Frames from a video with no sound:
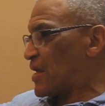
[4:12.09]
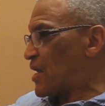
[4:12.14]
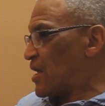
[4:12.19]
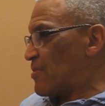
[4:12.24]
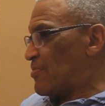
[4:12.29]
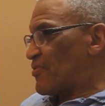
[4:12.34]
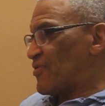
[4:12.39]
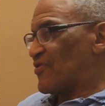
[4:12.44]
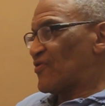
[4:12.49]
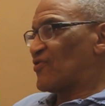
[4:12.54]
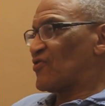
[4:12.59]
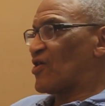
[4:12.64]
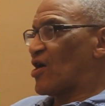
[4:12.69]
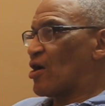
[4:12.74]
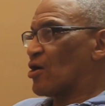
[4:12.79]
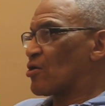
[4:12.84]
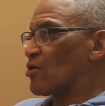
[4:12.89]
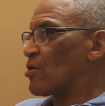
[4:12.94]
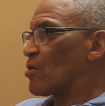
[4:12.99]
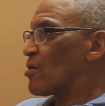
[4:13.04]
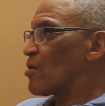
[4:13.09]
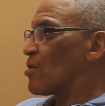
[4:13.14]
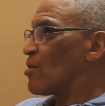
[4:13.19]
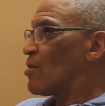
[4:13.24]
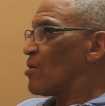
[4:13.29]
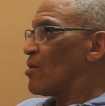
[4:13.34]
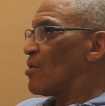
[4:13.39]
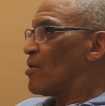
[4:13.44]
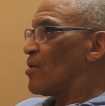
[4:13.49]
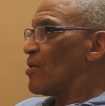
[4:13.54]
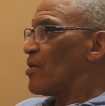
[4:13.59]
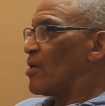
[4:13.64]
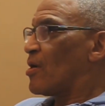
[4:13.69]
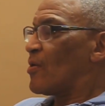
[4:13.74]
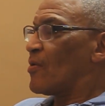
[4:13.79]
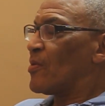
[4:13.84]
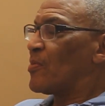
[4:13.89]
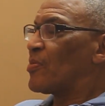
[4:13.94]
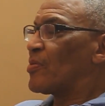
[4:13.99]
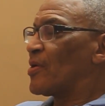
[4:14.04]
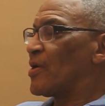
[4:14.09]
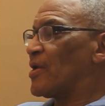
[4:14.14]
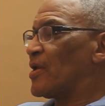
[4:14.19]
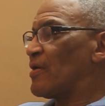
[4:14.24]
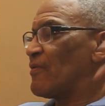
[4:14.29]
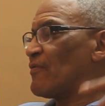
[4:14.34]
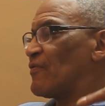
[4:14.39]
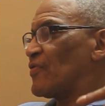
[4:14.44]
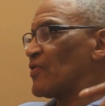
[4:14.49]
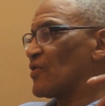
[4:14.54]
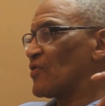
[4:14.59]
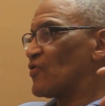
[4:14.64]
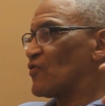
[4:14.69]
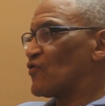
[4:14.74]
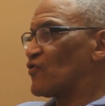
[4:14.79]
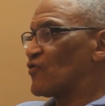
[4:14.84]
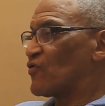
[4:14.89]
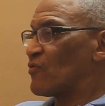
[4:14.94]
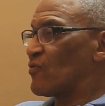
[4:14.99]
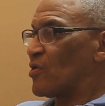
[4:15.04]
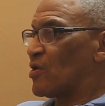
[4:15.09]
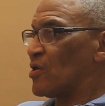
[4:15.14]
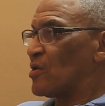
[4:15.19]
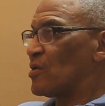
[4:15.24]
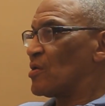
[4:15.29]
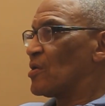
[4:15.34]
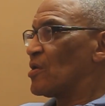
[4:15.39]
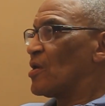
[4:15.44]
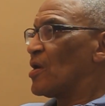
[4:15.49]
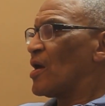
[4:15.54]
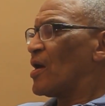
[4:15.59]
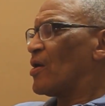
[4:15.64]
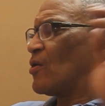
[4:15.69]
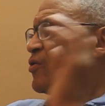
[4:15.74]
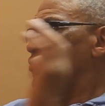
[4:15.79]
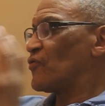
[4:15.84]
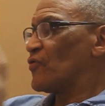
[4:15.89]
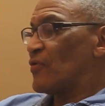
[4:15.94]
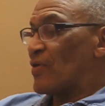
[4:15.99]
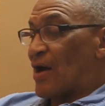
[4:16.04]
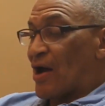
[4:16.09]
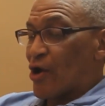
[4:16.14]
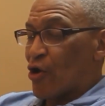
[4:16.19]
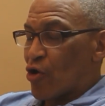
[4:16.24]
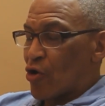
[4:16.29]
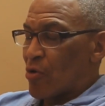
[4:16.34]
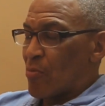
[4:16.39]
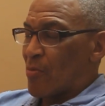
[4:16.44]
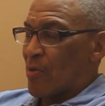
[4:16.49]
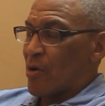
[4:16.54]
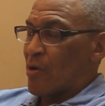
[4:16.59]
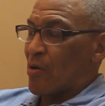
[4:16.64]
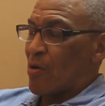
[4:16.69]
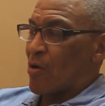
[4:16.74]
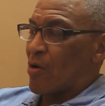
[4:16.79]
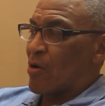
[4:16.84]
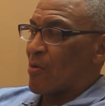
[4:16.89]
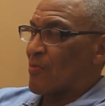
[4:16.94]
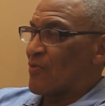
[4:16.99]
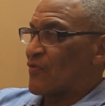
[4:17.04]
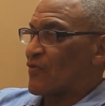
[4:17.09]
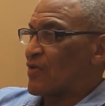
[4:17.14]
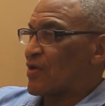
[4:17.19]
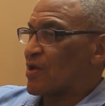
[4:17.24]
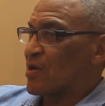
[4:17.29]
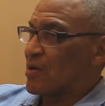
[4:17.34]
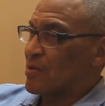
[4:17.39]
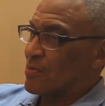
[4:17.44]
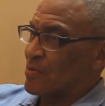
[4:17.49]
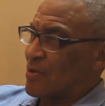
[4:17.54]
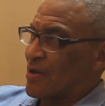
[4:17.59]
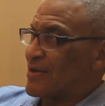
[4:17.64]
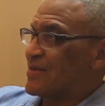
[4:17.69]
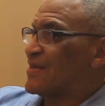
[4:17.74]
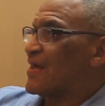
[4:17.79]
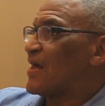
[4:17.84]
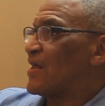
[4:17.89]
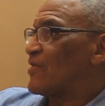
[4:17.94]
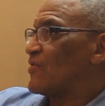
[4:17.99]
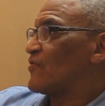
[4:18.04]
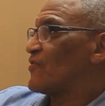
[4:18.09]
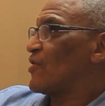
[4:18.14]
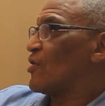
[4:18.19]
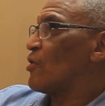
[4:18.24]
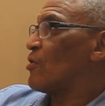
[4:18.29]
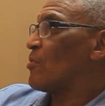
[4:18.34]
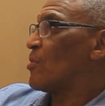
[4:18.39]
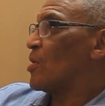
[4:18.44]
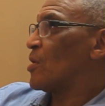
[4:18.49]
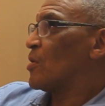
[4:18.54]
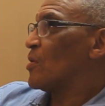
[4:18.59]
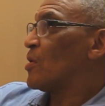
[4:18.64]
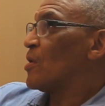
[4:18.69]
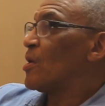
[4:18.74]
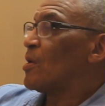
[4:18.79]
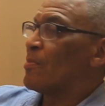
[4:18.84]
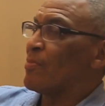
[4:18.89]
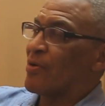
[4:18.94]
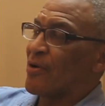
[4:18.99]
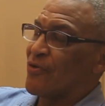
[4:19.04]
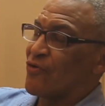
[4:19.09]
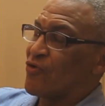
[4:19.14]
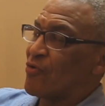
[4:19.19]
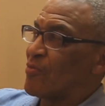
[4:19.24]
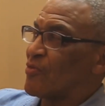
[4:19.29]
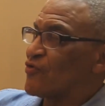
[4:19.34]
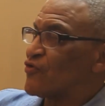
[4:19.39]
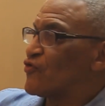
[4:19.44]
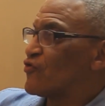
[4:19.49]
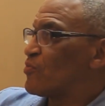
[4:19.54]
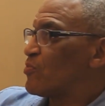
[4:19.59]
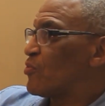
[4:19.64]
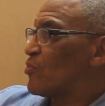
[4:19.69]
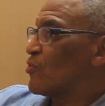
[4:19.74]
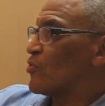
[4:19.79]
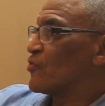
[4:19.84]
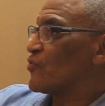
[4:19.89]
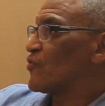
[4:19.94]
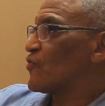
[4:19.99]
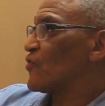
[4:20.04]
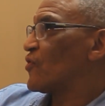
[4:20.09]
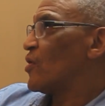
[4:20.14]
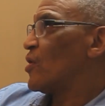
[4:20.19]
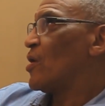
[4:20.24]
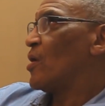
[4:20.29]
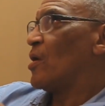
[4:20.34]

can't play soccer. We played everything in the street. And also I hurt my arm as a kid, like tennis elbow. Played too much sports.